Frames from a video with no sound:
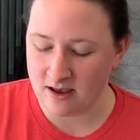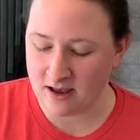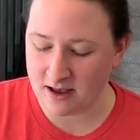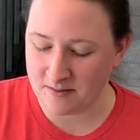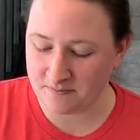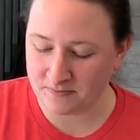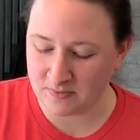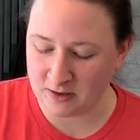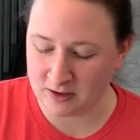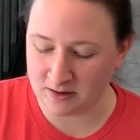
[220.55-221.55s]
you
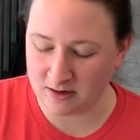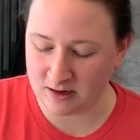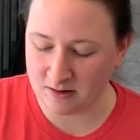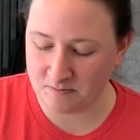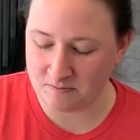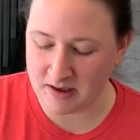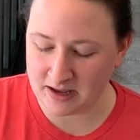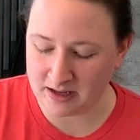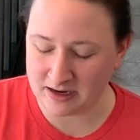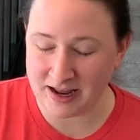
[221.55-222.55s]
can make
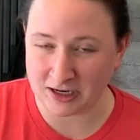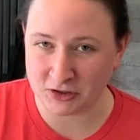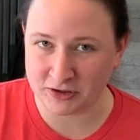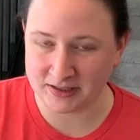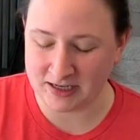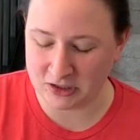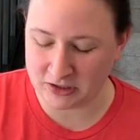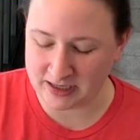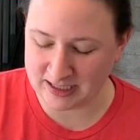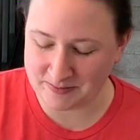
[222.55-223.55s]
it an extra
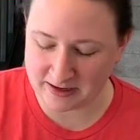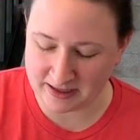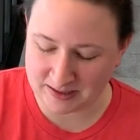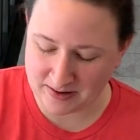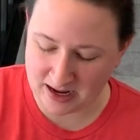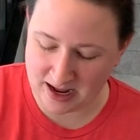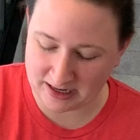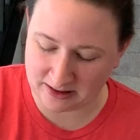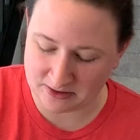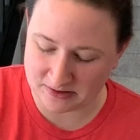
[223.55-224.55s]
sensory experience by
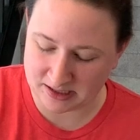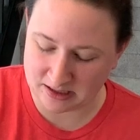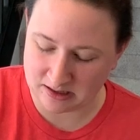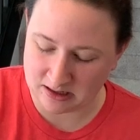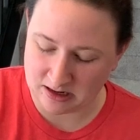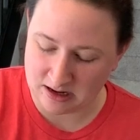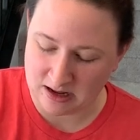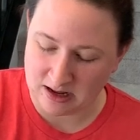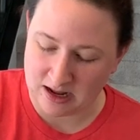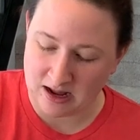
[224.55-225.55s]
adding those in.
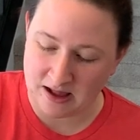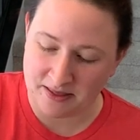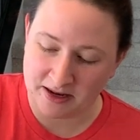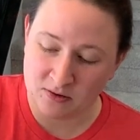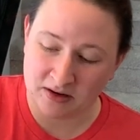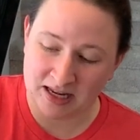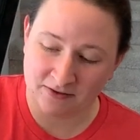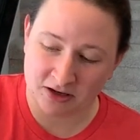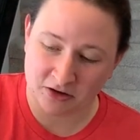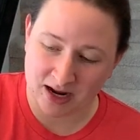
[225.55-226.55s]
And then you can
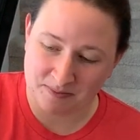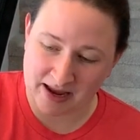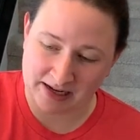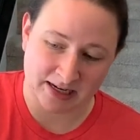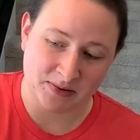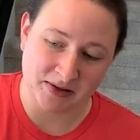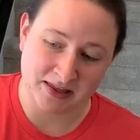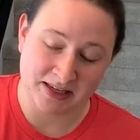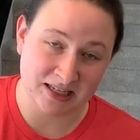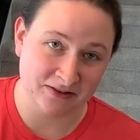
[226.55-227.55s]
even try painting with
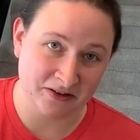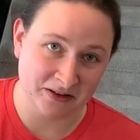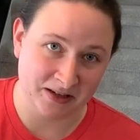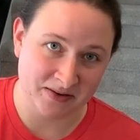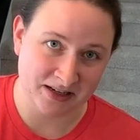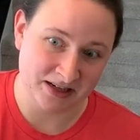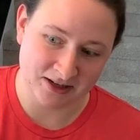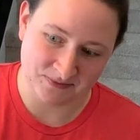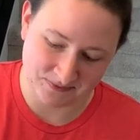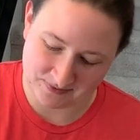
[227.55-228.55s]
this if you really wanted
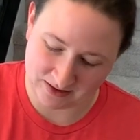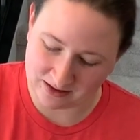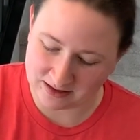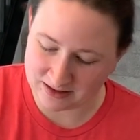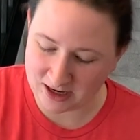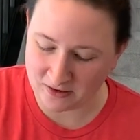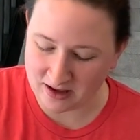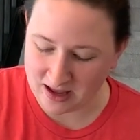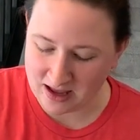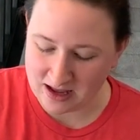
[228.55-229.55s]
to. So
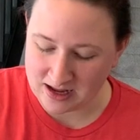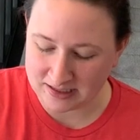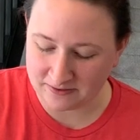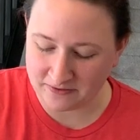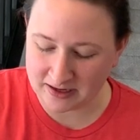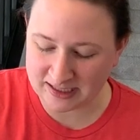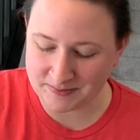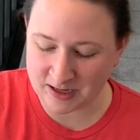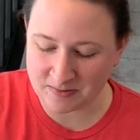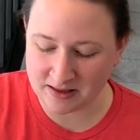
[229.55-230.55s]
it's a fun
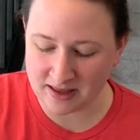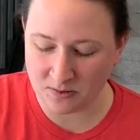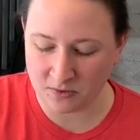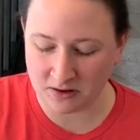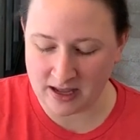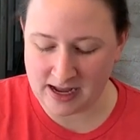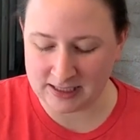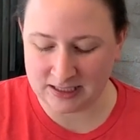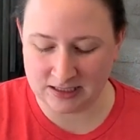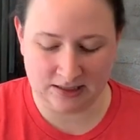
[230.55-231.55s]
experiment that will
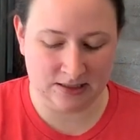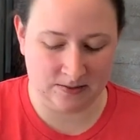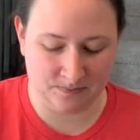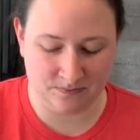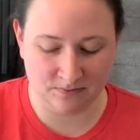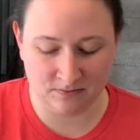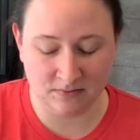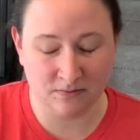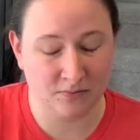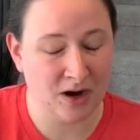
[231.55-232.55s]
last
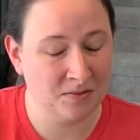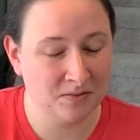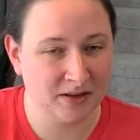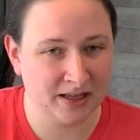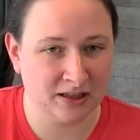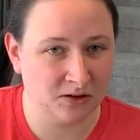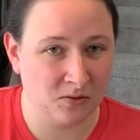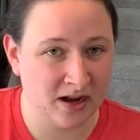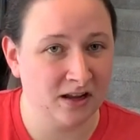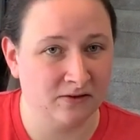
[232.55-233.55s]
probably a little
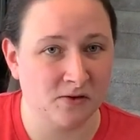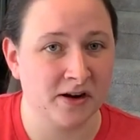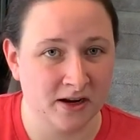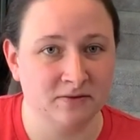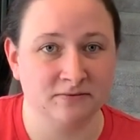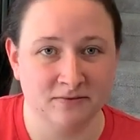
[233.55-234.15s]
while for you.